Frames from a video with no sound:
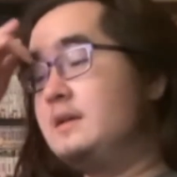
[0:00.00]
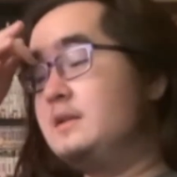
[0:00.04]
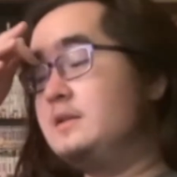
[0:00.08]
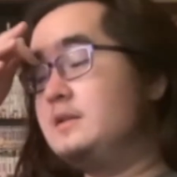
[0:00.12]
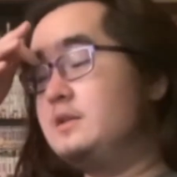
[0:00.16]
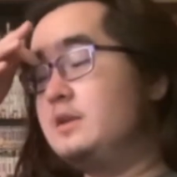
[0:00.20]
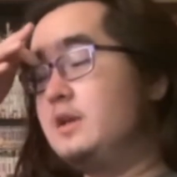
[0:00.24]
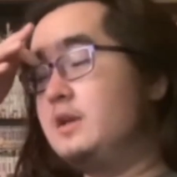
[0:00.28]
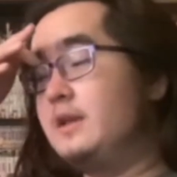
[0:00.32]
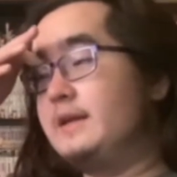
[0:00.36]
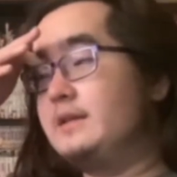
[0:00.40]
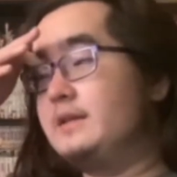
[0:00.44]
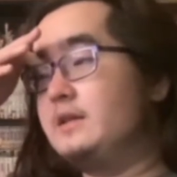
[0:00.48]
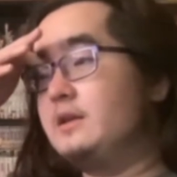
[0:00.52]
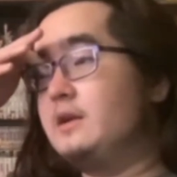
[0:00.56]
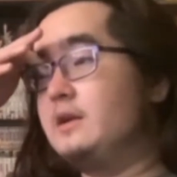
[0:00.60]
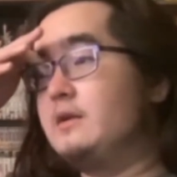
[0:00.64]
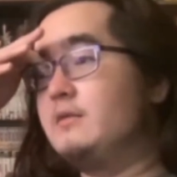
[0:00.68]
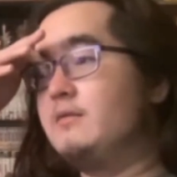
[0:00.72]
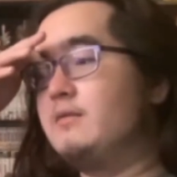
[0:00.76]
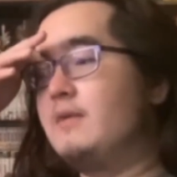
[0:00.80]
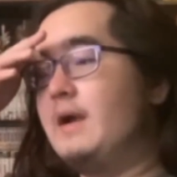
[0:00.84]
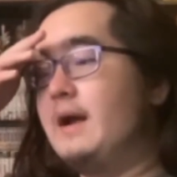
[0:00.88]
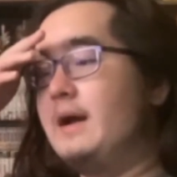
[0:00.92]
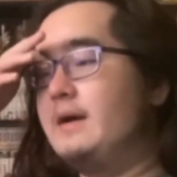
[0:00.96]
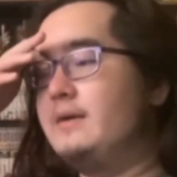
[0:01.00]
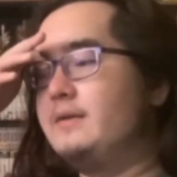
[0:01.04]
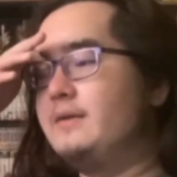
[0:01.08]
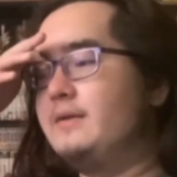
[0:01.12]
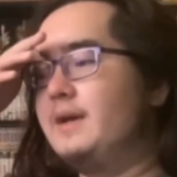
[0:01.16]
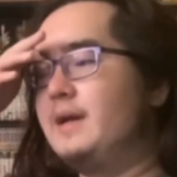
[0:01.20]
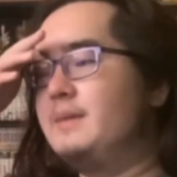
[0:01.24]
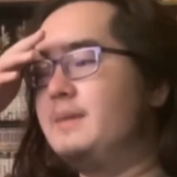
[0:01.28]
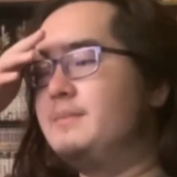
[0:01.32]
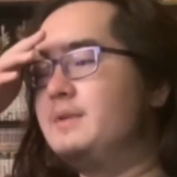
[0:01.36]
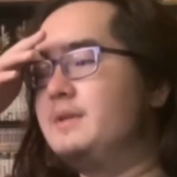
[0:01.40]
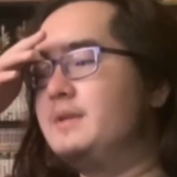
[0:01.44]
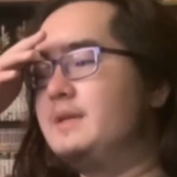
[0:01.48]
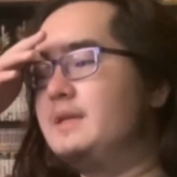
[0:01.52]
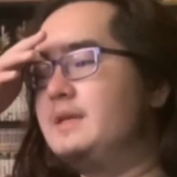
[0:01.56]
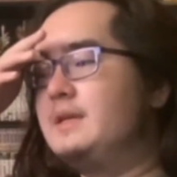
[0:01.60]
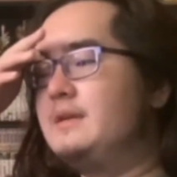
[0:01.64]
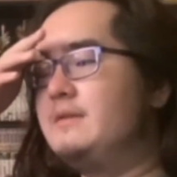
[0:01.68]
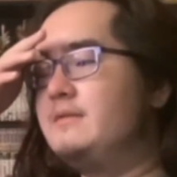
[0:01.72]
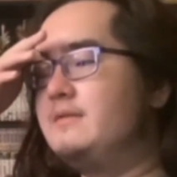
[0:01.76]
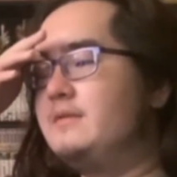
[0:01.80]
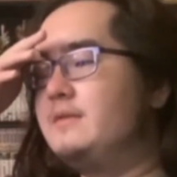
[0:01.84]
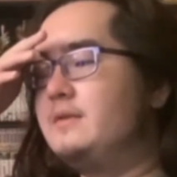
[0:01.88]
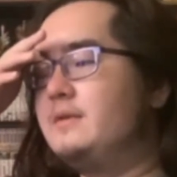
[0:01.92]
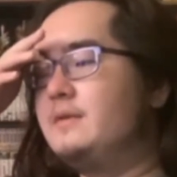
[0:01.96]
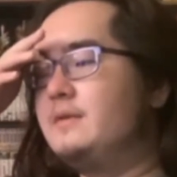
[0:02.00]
to like the ground, I believe.